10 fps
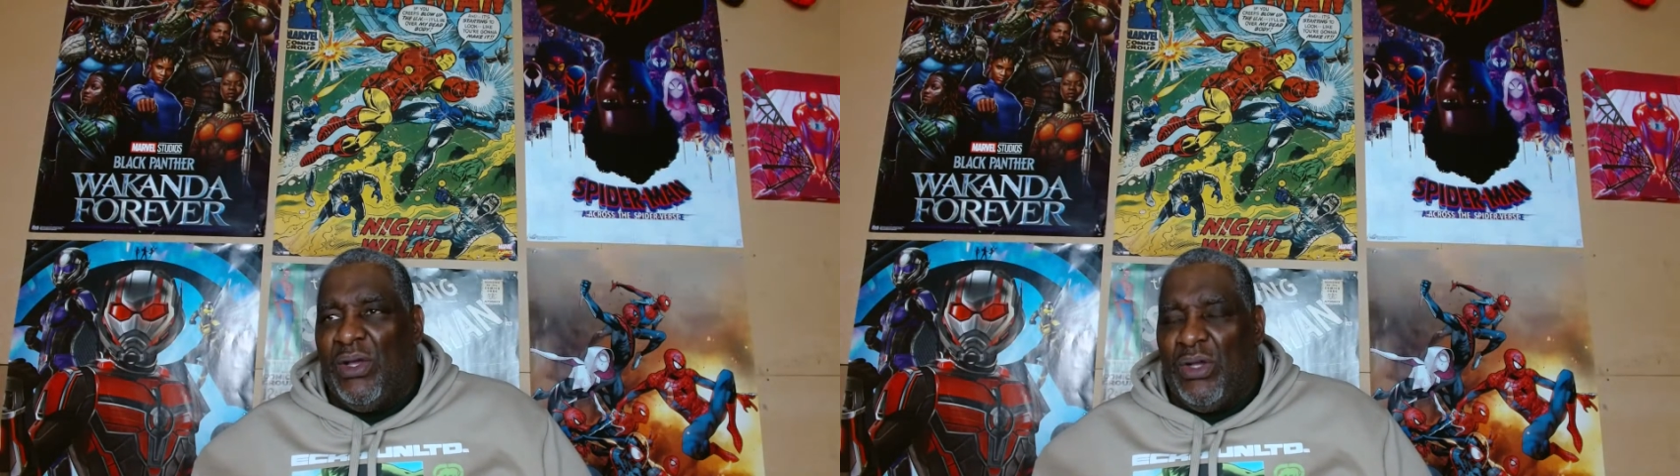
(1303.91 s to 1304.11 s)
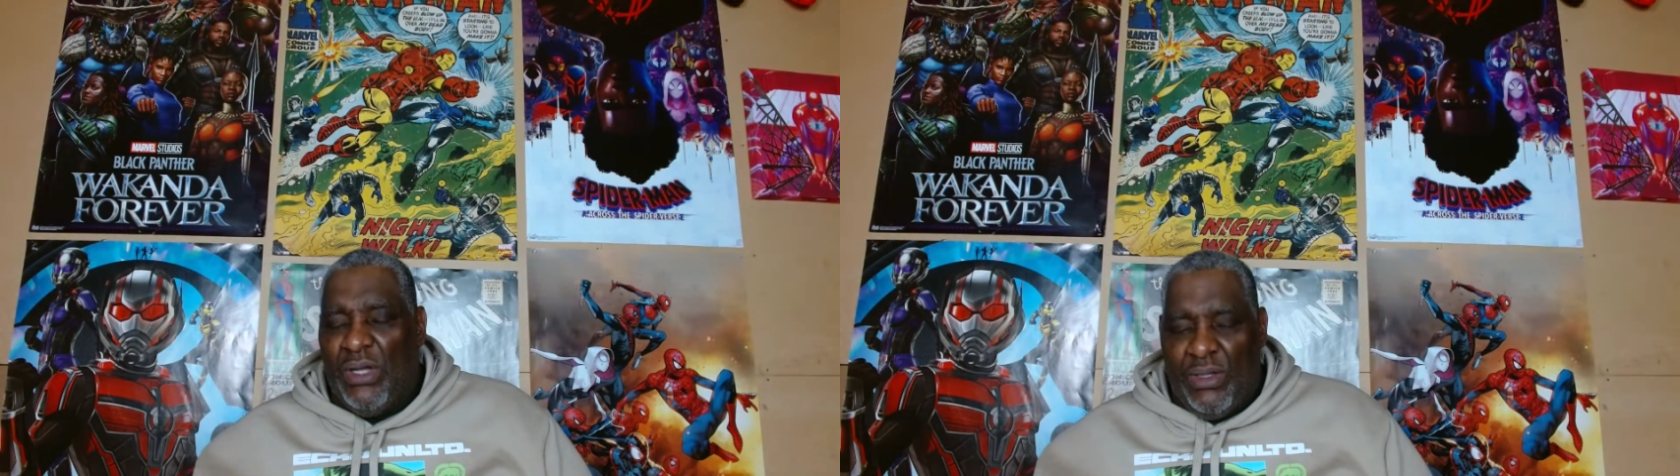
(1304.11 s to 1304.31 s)

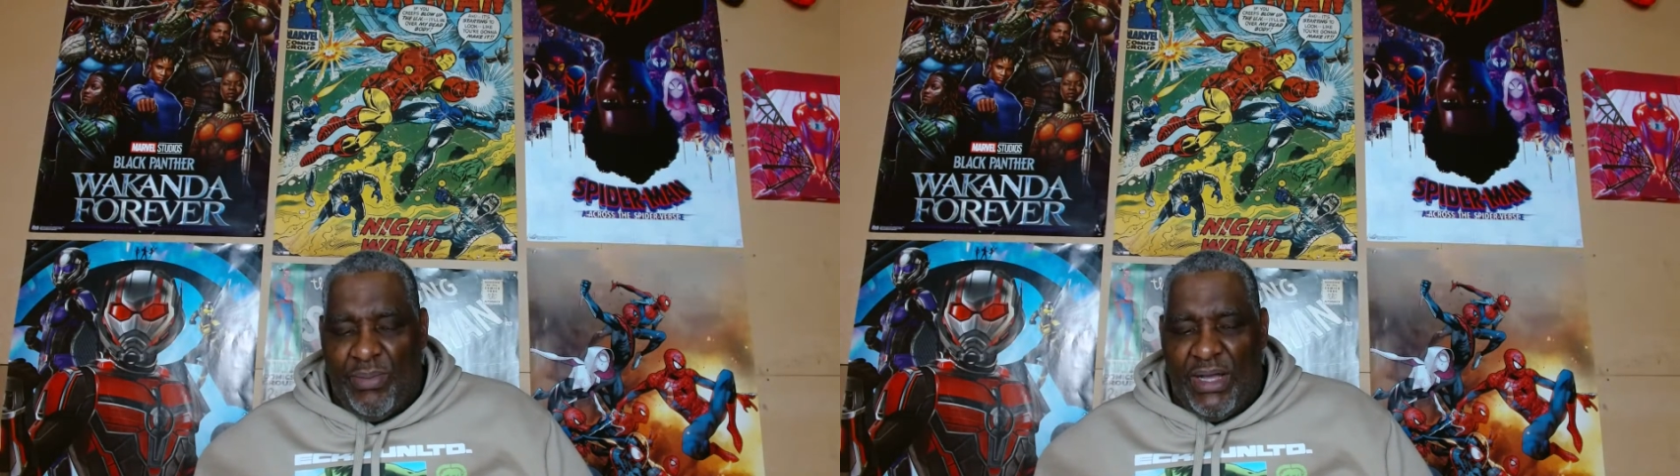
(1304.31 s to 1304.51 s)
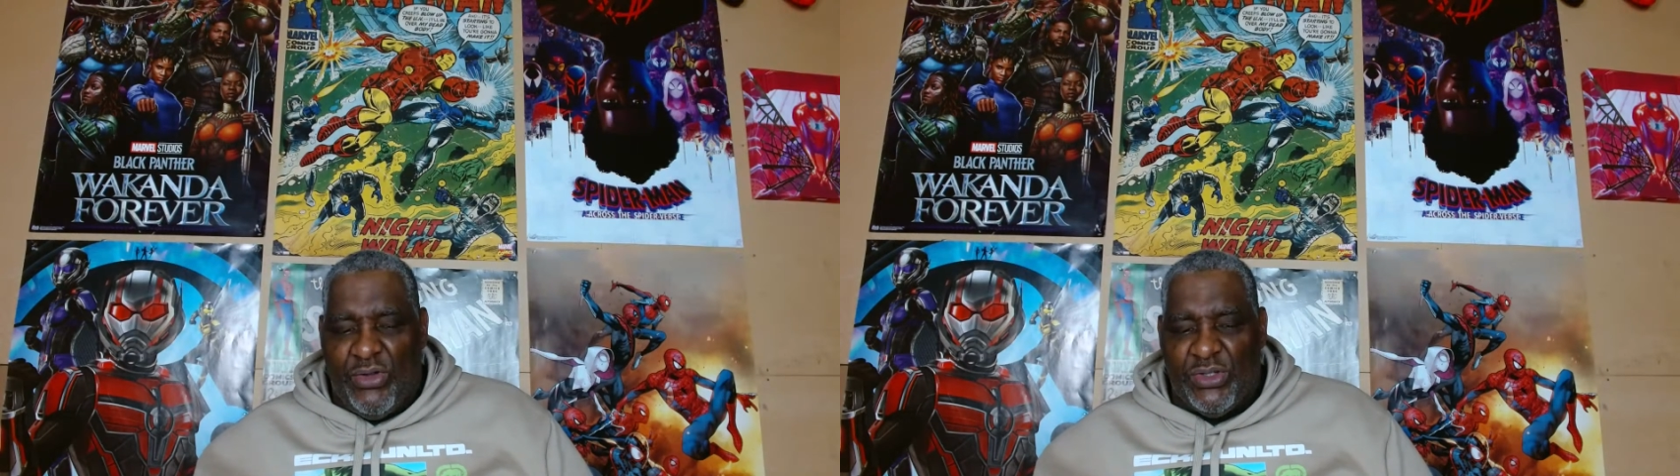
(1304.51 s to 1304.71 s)

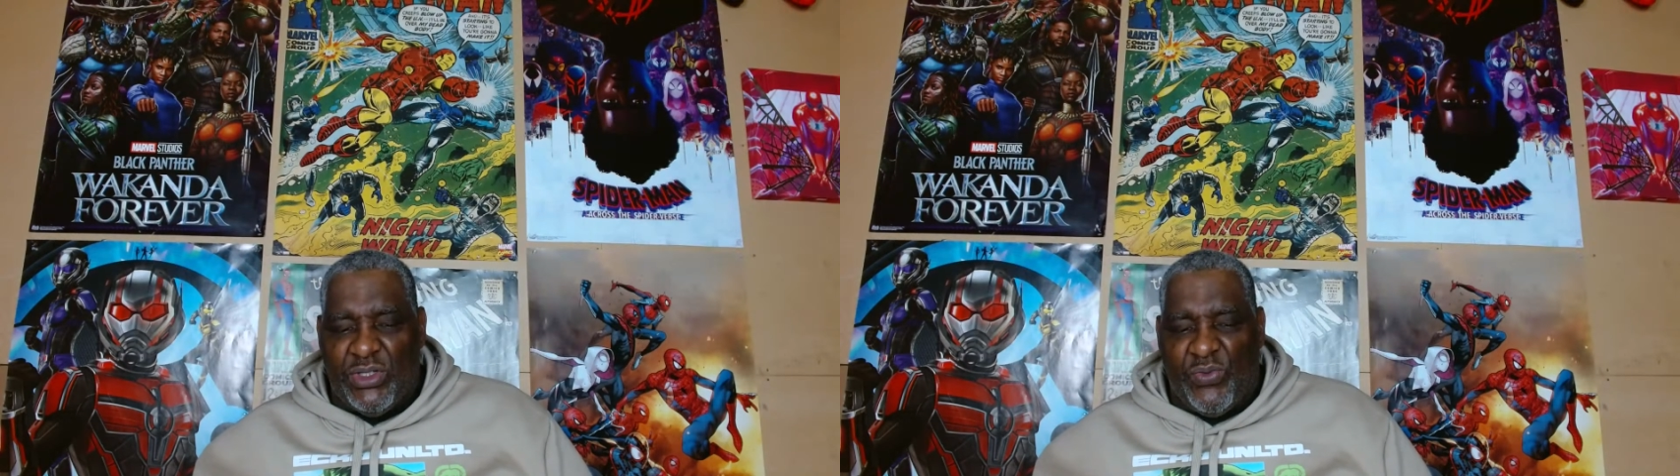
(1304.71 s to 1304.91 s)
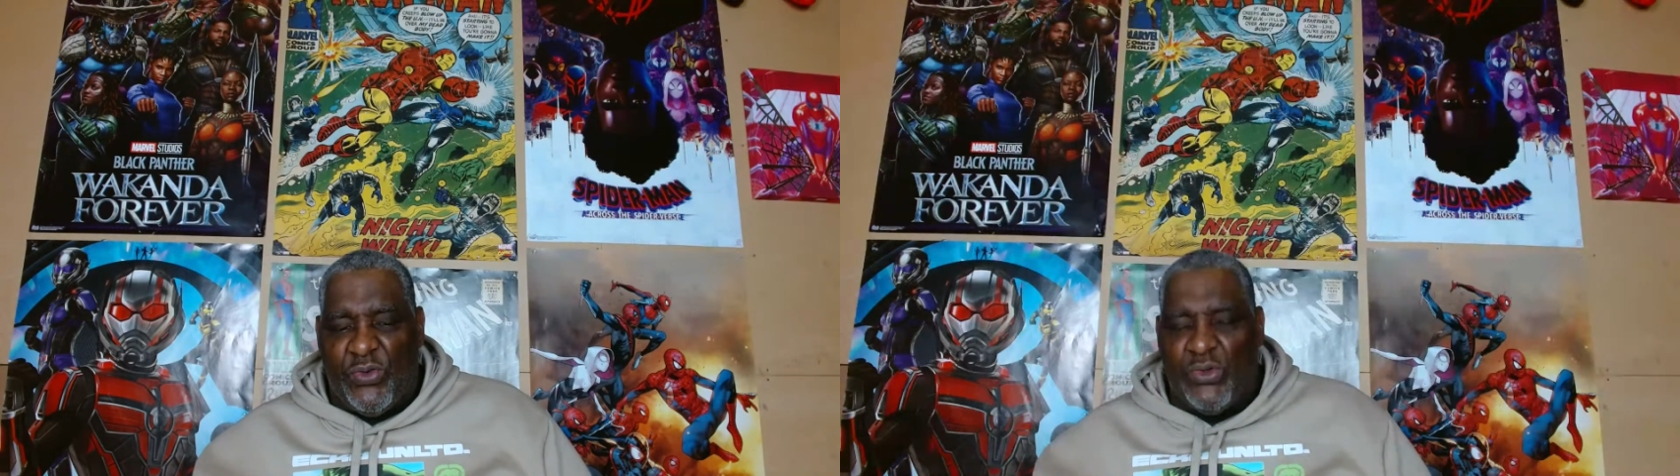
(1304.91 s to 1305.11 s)
by
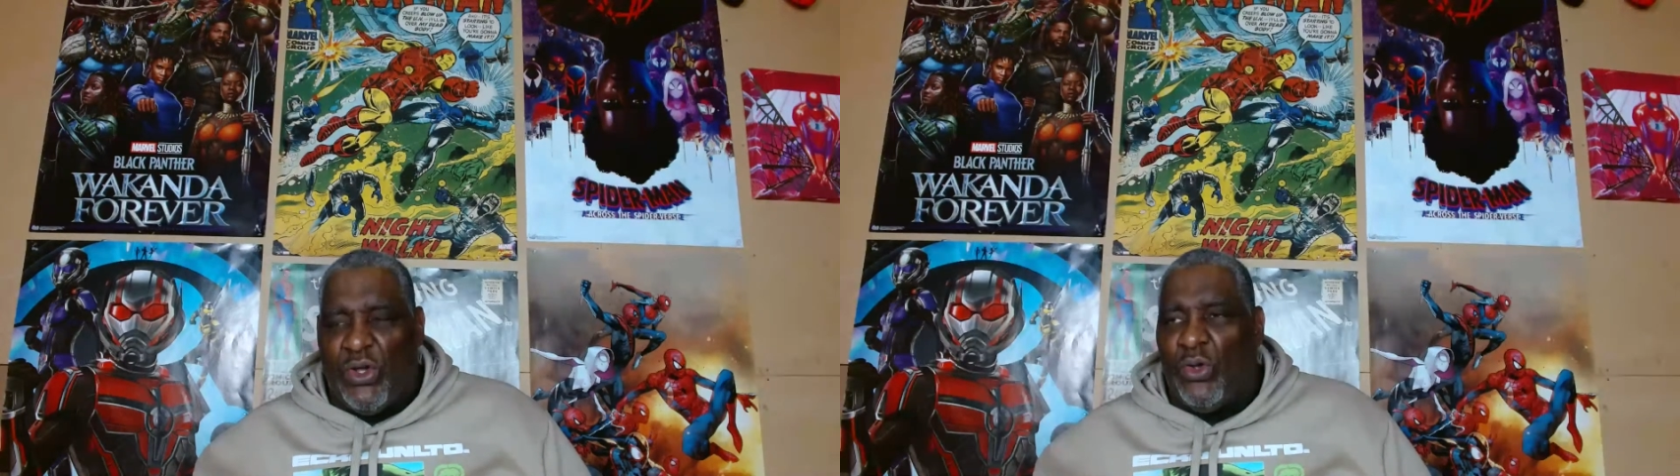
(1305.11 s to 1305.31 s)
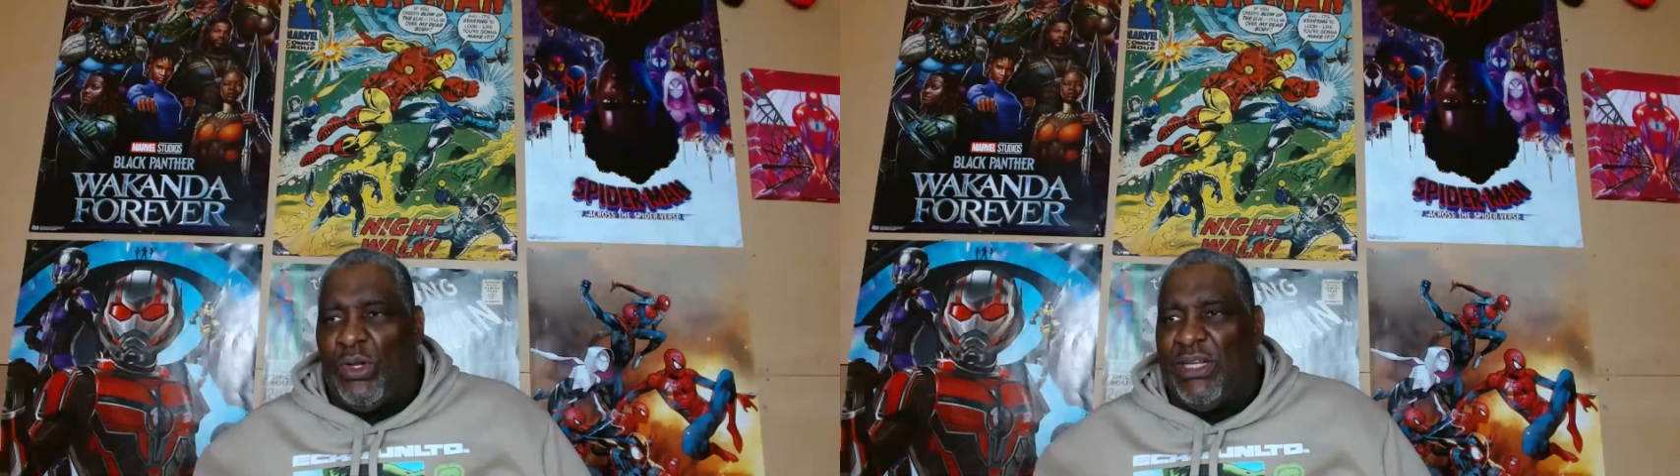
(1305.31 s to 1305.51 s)
Christopher
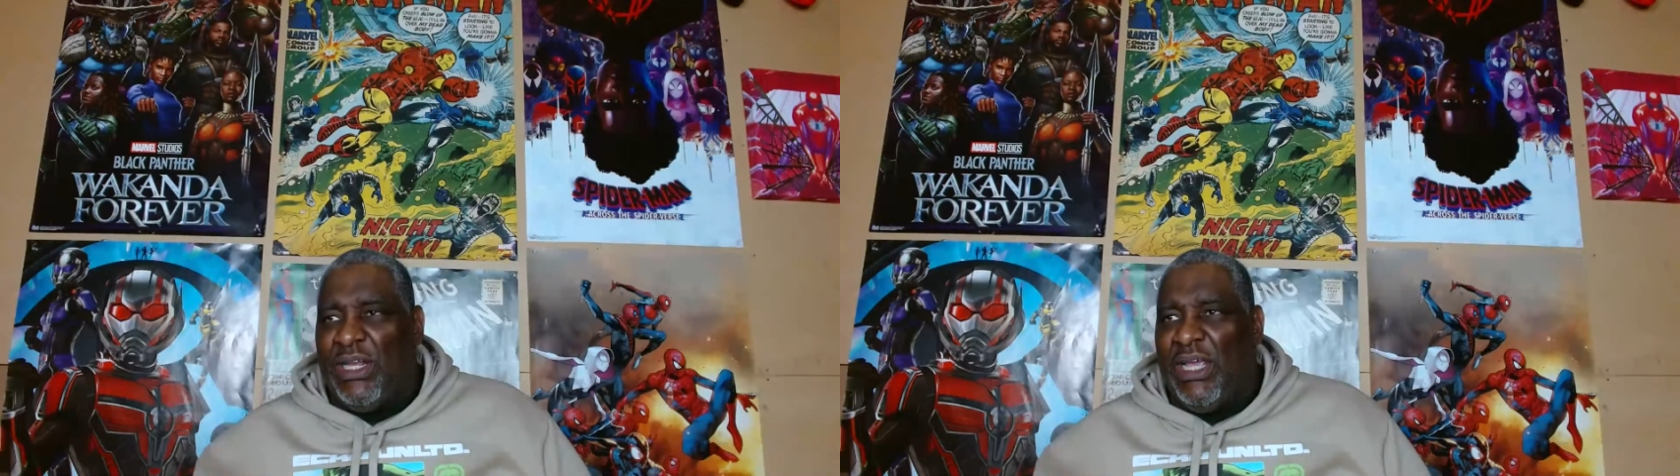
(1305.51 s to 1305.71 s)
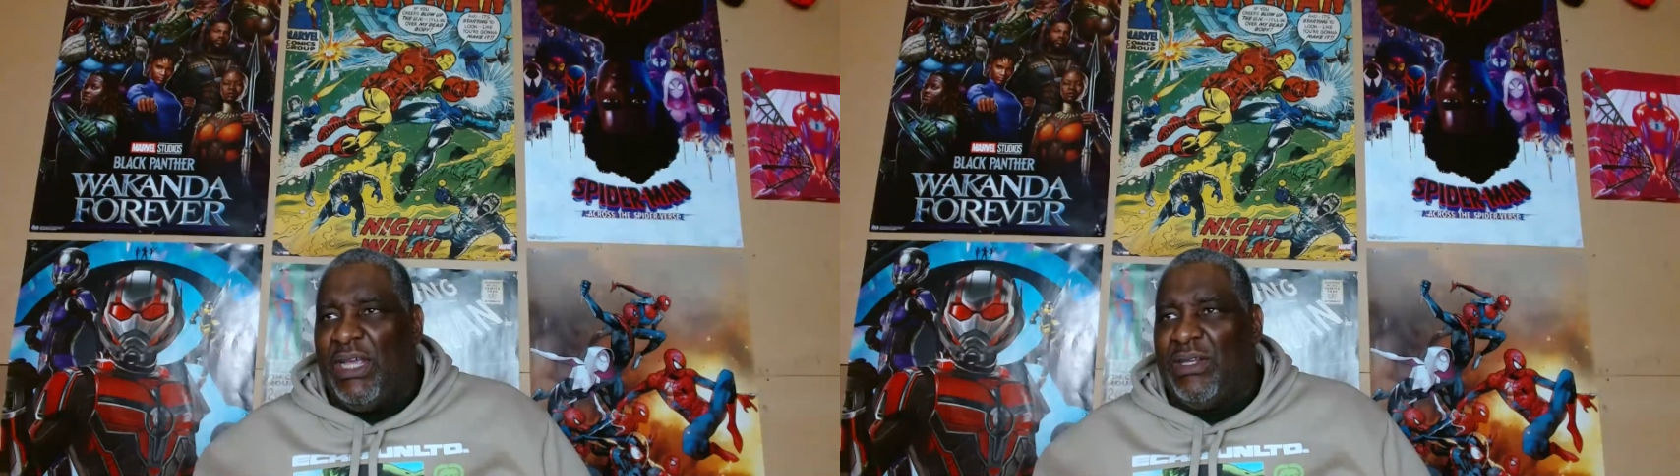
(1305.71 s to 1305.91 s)
Nolan
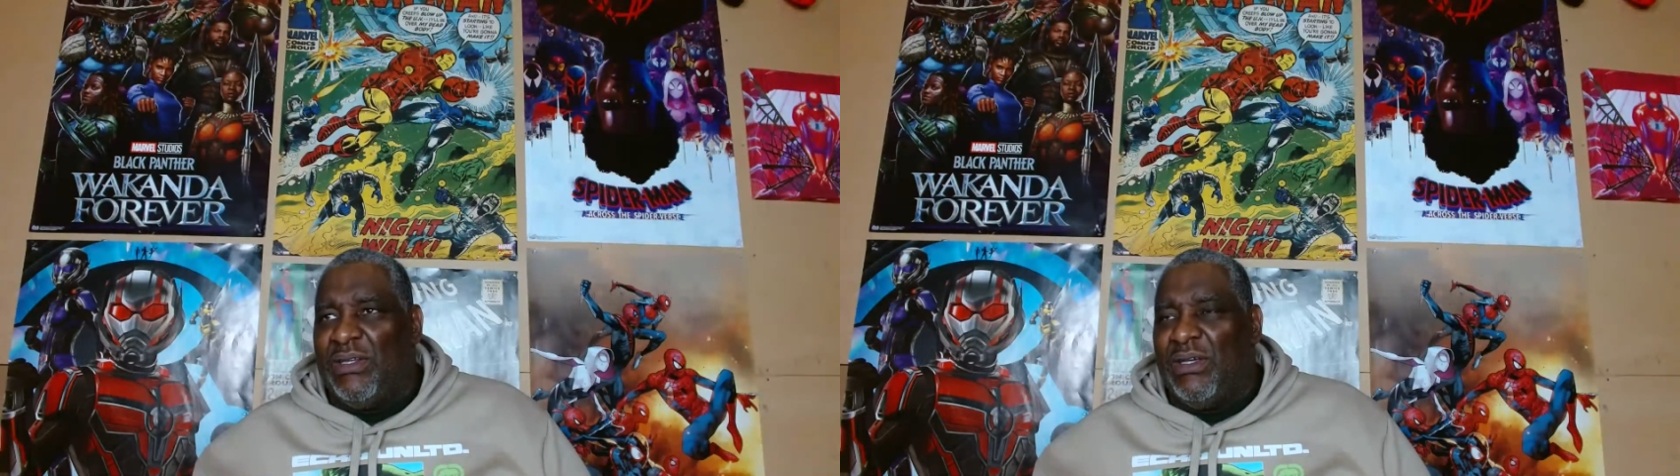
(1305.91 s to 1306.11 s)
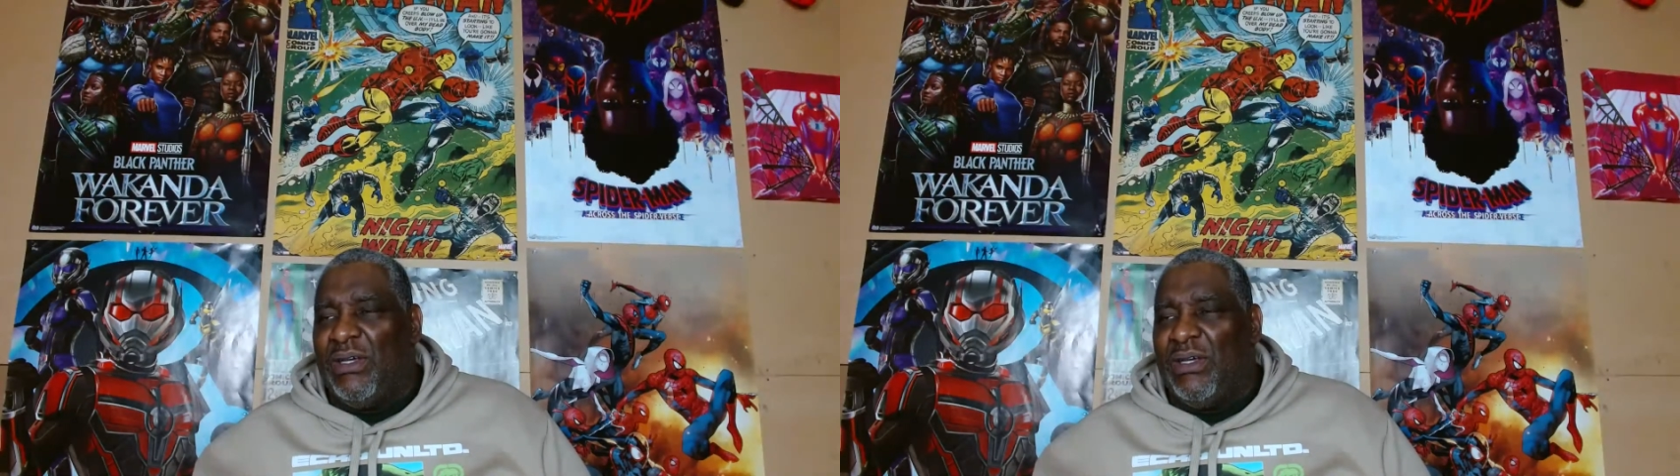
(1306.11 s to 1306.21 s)
and